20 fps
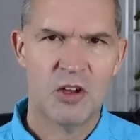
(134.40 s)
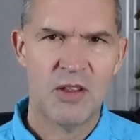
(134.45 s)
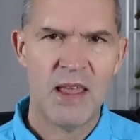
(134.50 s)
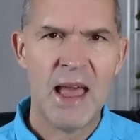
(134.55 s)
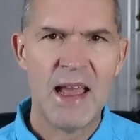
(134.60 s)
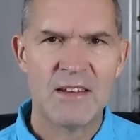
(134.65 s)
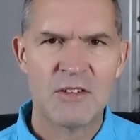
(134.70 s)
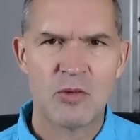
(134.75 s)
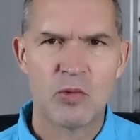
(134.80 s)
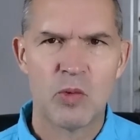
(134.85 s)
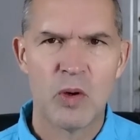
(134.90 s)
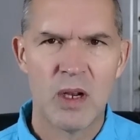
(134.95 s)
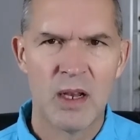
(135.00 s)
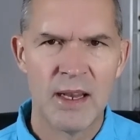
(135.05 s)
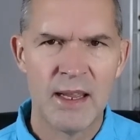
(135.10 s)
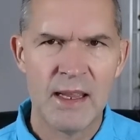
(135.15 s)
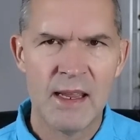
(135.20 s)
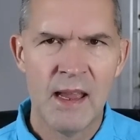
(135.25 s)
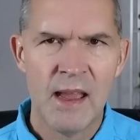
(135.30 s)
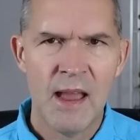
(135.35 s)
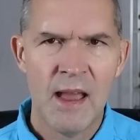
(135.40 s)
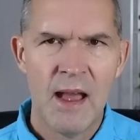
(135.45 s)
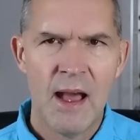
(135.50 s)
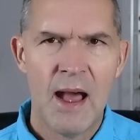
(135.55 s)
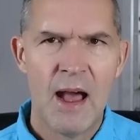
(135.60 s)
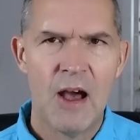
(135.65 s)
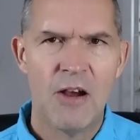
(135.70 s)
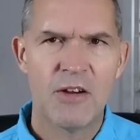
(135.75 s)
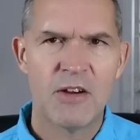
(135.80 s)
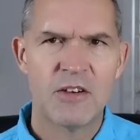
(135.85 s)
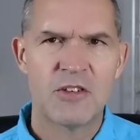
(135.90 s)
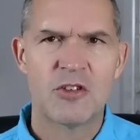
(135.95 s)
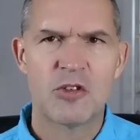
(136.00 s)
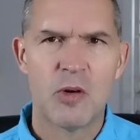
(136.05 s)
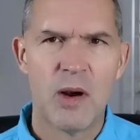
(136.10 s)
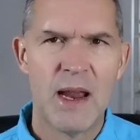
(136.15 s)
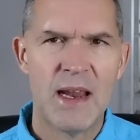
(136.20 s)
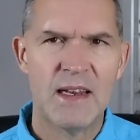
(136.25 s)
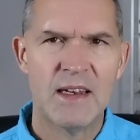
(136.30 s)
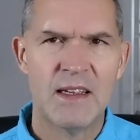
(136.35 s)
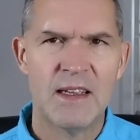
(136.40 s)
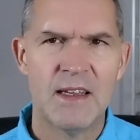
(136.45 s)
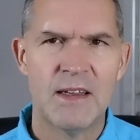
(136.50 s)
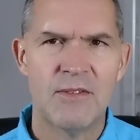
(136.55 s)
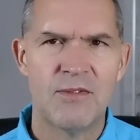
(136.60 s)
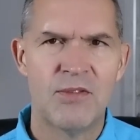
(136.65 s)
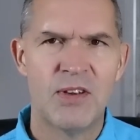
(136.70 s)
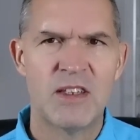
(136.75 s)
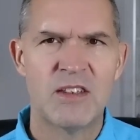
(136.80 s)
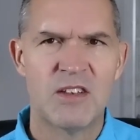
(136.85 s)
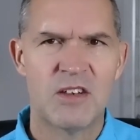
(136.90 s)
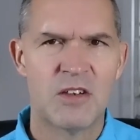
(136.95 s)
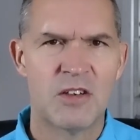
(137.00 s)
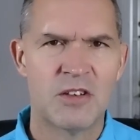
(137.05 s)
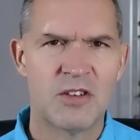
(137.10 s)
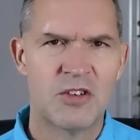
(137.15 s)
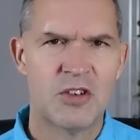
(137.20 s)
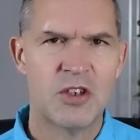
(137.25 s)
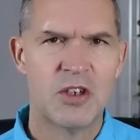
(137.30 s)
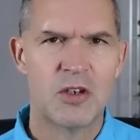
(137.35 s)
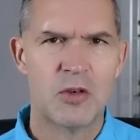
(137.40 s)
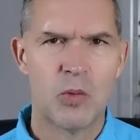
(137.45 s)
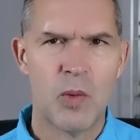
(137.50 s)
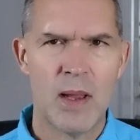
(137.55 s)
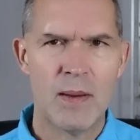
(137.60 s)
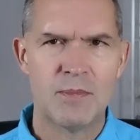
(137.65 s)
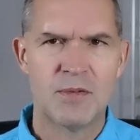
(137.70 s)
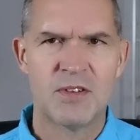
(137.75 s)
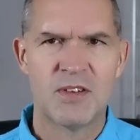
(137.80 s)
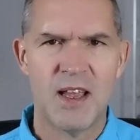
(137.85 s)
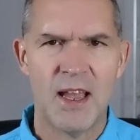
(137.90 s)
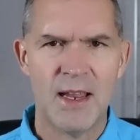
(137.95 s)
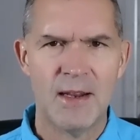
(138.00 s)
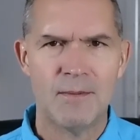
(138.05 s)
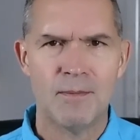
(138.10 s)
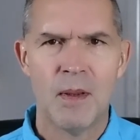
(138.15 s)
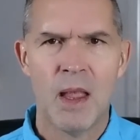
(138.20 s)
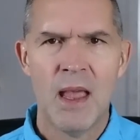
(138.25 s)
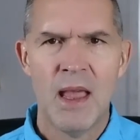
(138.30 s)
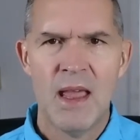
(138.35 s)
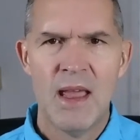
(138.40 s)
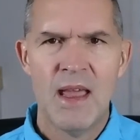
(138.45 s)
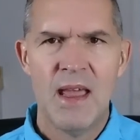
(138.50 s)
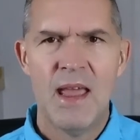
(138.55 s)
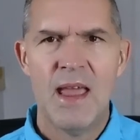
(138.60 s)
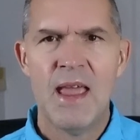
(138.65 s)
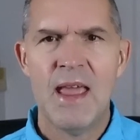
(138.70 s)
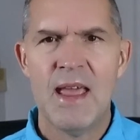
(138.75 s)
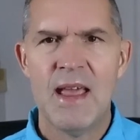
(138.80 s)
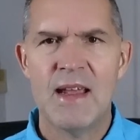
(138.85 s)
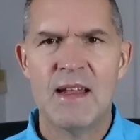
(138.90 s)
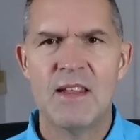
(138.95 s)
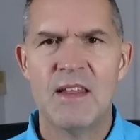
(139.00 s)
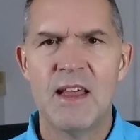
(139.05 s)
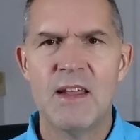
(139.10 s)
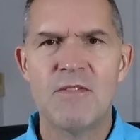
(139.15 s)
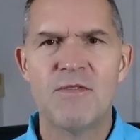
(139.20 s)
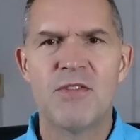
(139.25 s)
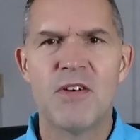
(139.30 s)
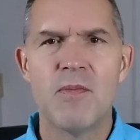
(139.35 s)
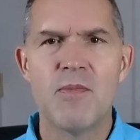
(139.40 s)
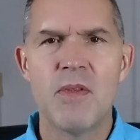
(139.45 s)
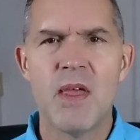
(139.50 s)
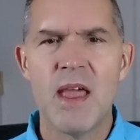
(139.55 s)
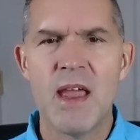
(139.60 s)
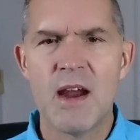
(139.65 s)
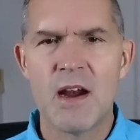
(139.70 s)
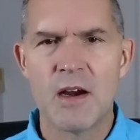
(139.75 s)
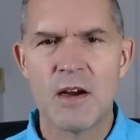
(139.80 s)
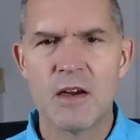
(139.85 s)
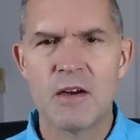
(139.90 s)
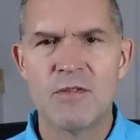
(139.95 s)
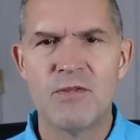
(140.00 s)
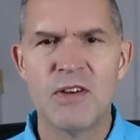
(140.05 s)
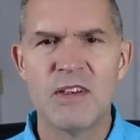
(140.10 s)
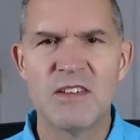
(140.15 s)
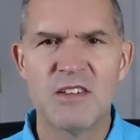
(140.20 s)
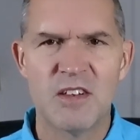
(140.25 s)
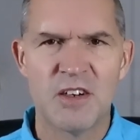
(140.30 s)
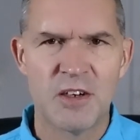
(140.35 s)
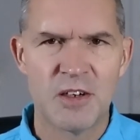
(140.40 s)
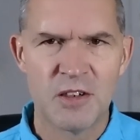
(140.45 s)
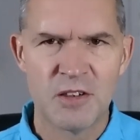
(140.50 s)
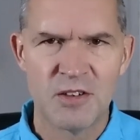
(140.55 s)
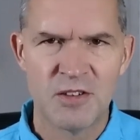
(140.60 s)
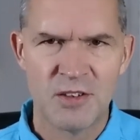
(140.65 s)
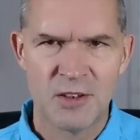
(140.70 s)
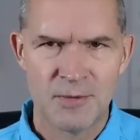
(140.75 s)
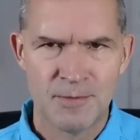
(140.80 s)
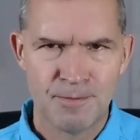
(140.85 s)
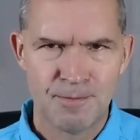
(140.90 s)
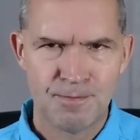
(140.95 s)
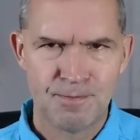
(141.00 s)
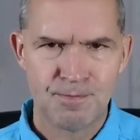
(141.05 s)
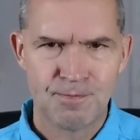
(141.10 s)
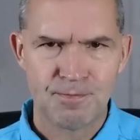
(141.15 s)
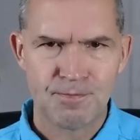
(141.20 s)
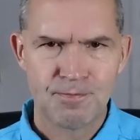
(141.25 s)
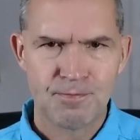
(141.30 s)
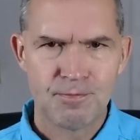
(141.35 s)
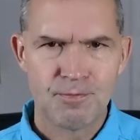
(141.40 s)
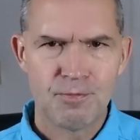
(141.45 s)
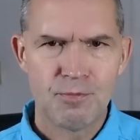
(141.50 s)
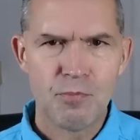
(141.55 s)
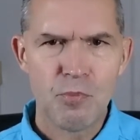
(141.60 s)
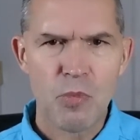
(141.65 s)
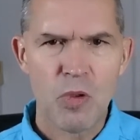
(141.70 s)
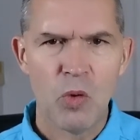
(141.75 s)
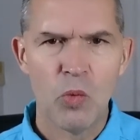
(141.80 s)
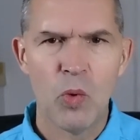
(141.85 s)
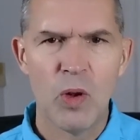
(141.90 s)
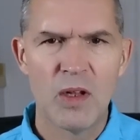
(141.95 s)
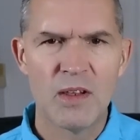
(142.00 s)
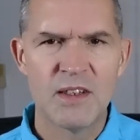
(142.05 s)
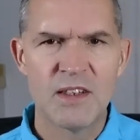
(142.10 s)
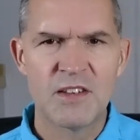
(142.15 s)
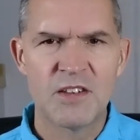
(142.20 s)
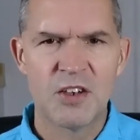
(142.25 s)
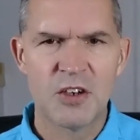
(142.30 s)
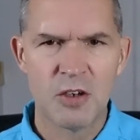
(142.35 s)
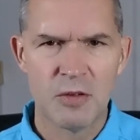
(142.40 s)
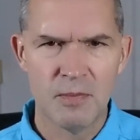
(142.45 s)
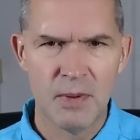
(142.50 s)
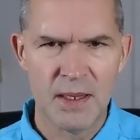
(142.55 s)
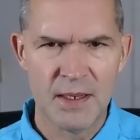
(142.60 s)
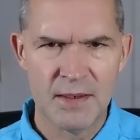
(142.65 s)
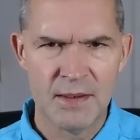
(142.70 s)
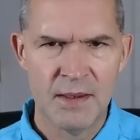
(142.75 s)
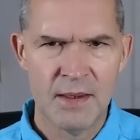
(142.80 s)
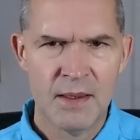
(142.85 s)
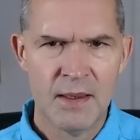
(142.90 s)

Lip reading: that's really how you're trying to get visitors to your website. And then from there, your visitors will determine